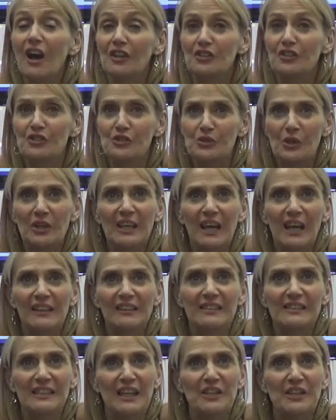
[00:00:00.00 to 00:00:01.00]
on Strong
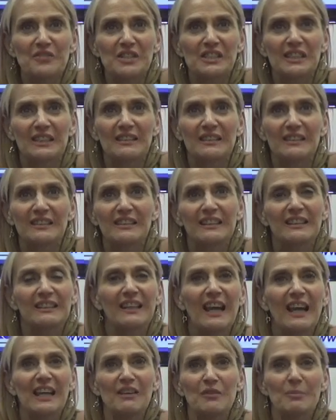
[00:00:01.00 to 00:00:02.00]
Island Television.
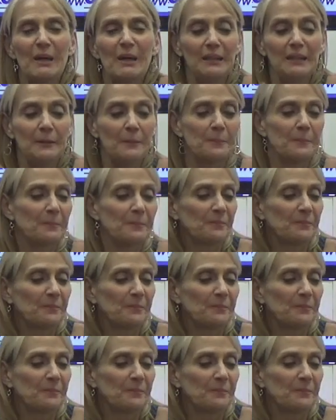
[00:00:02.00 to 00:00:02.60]
Good night, everybody.